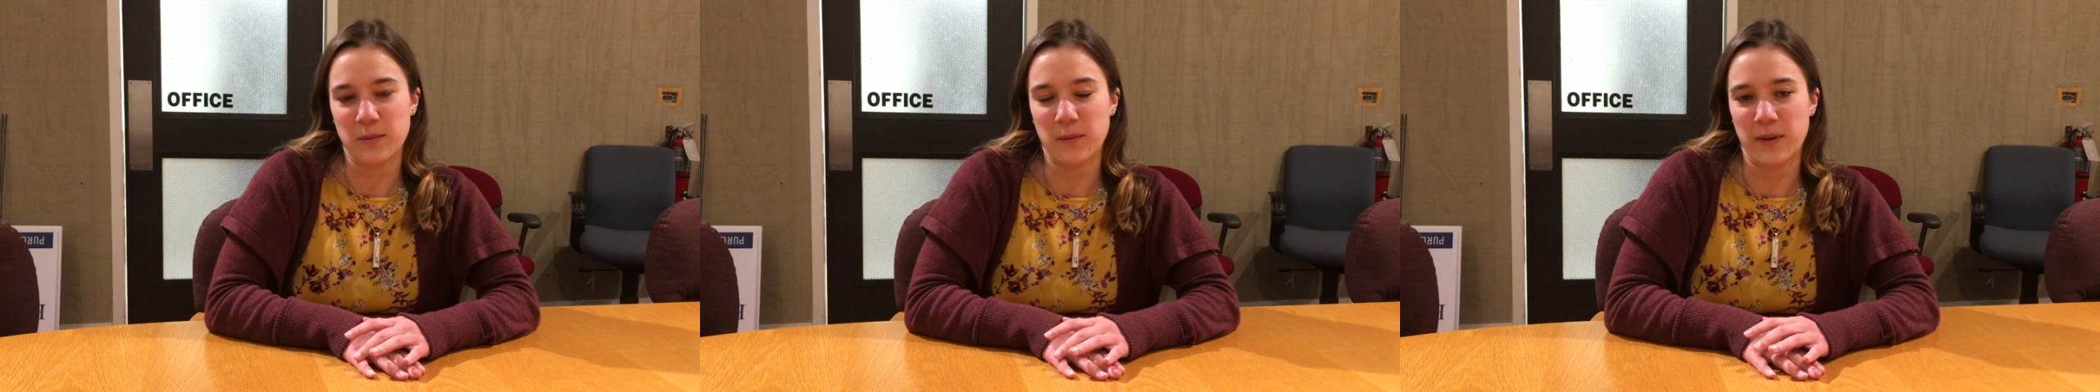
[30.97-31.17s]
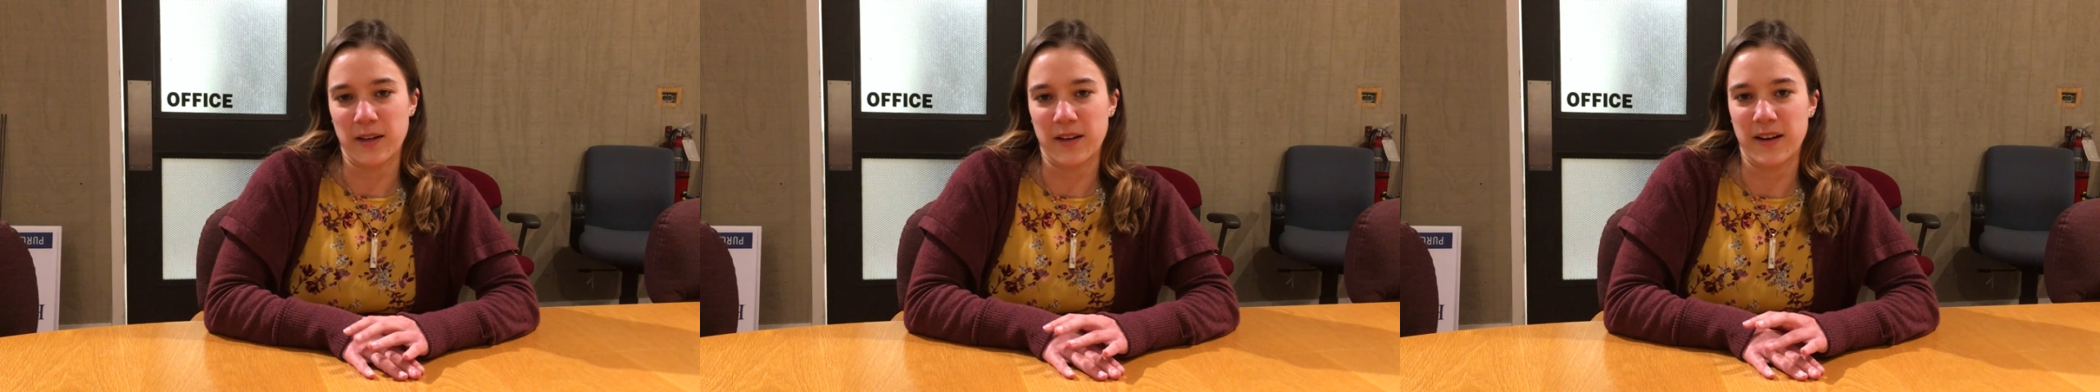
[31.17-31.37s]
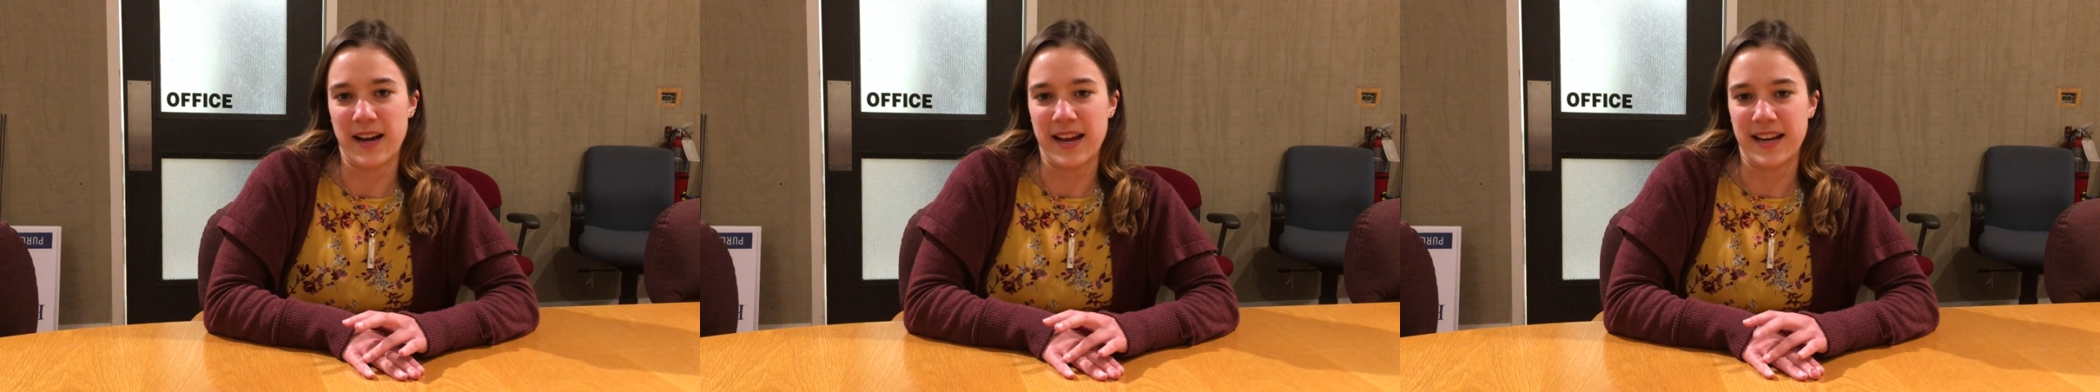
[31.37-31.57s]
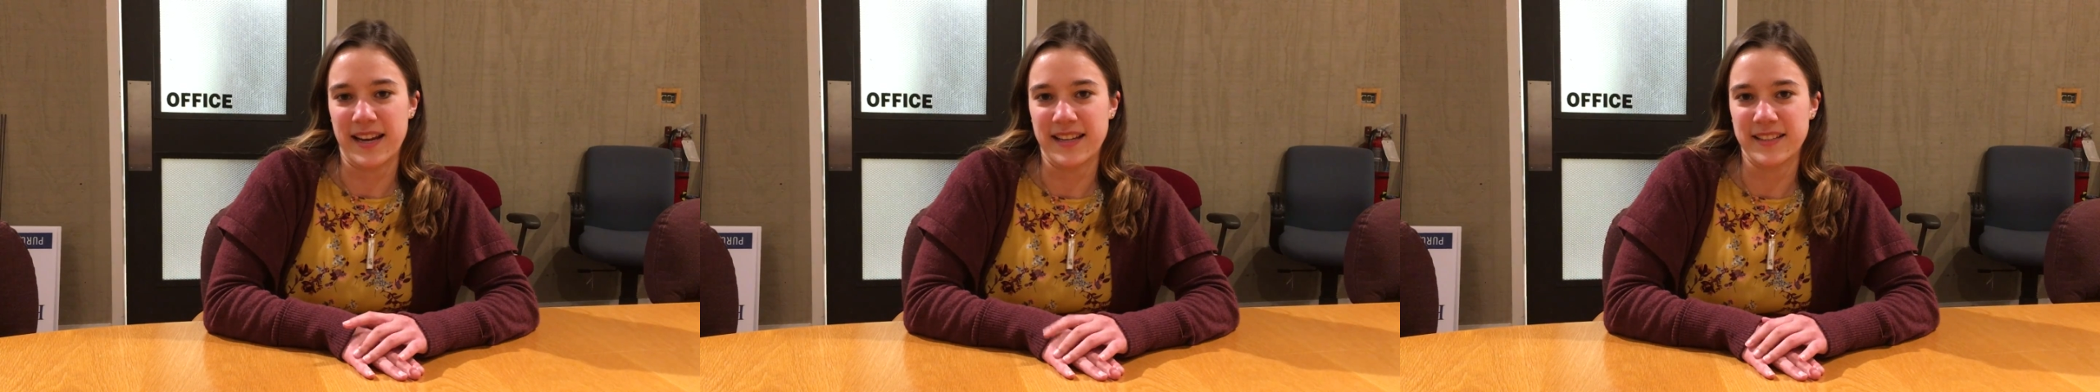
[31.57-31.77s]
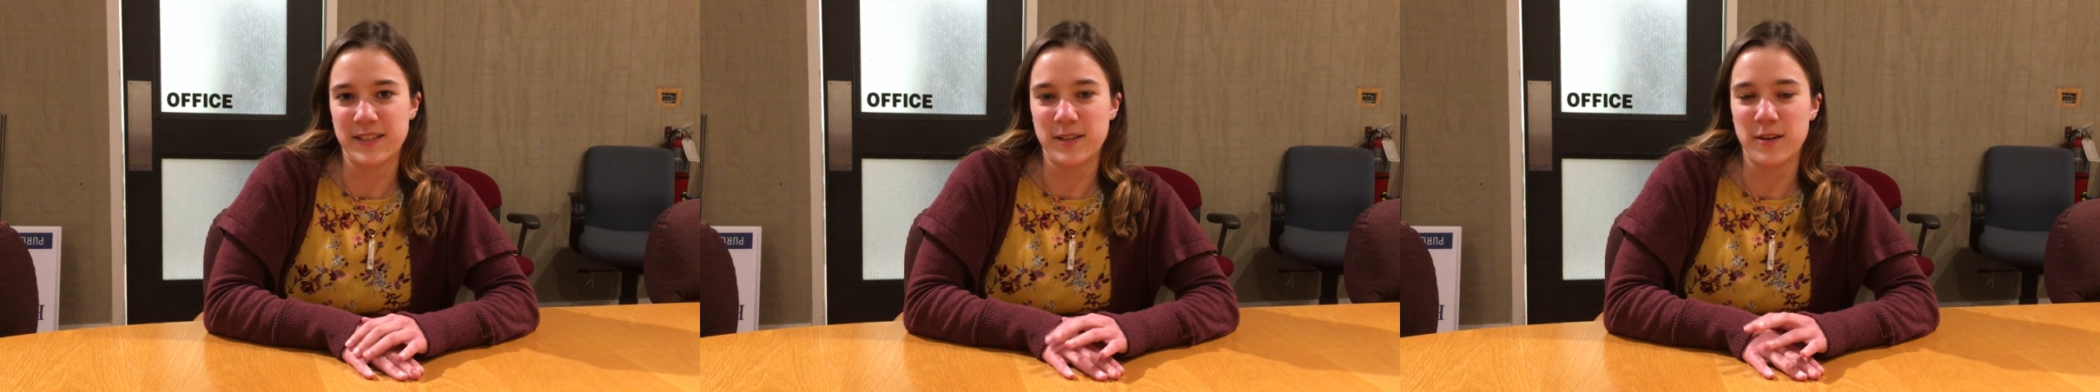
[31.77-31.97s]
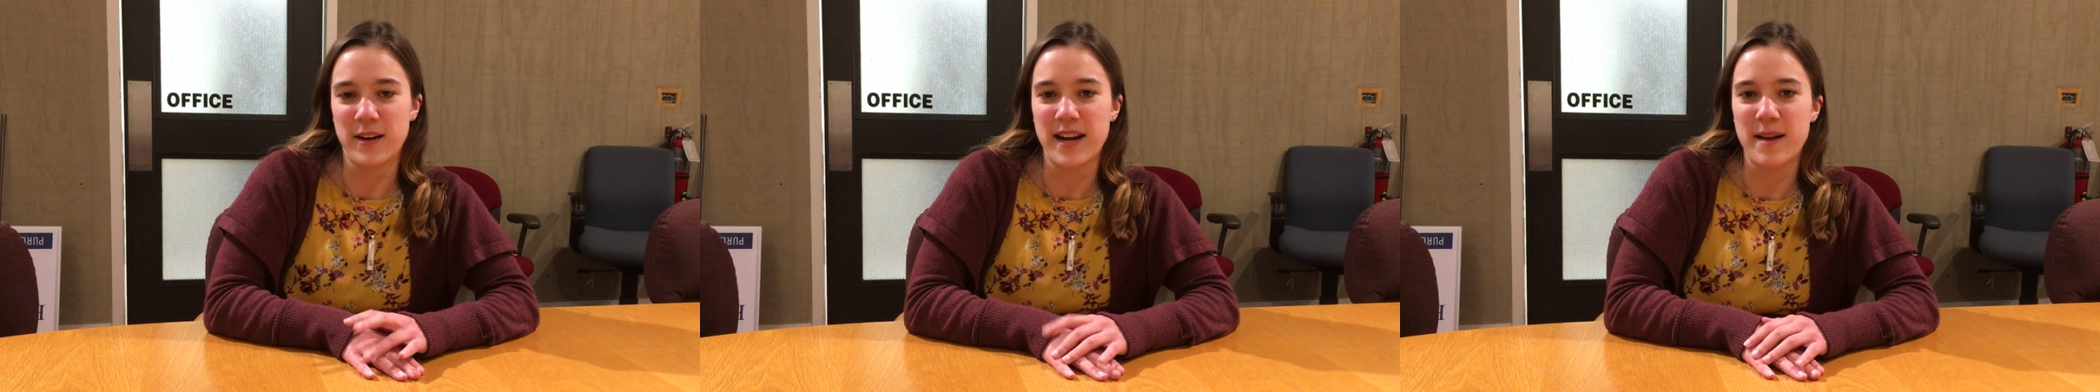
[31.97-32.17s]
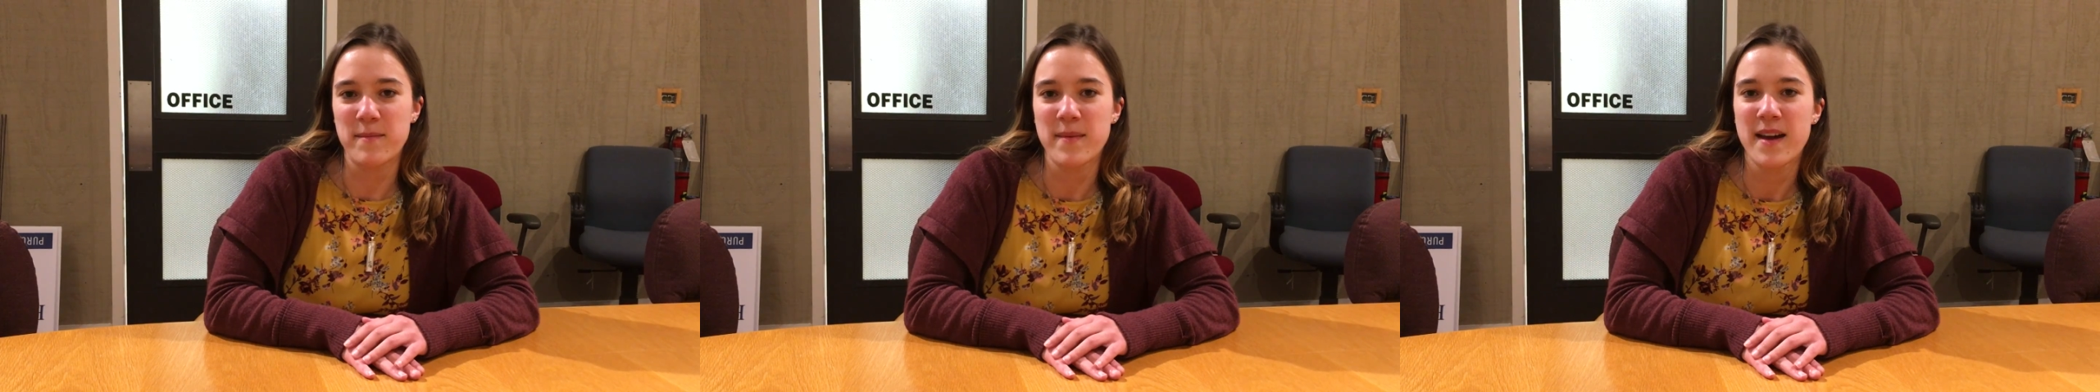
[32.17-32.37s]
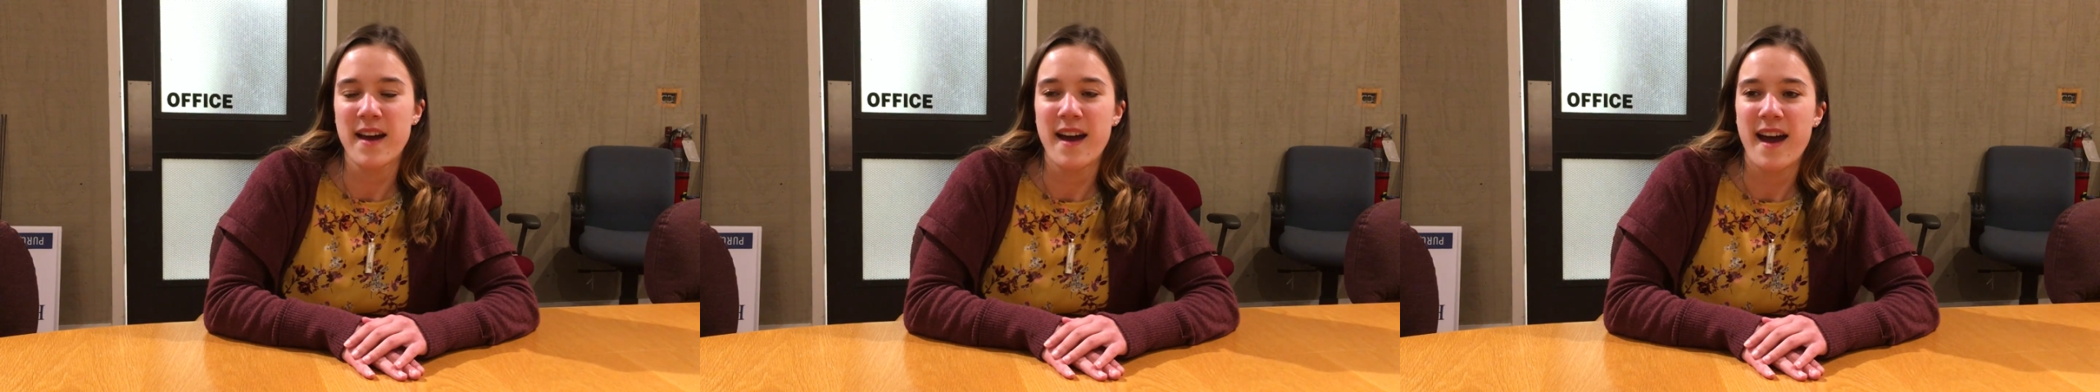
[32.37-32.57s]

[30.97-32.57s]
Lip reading: Twitter, and Instagram.